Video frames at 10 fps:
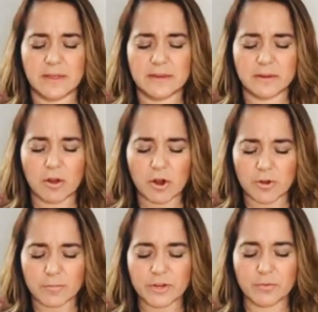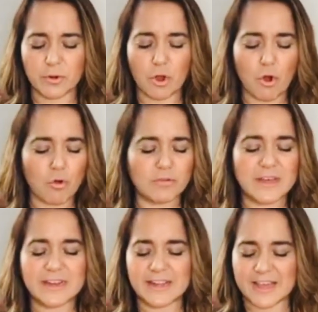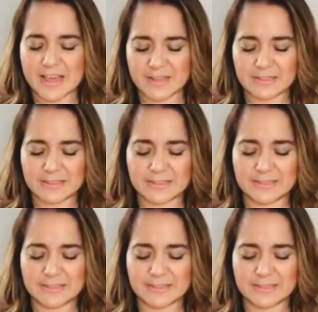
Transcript: in harmony with all that it is.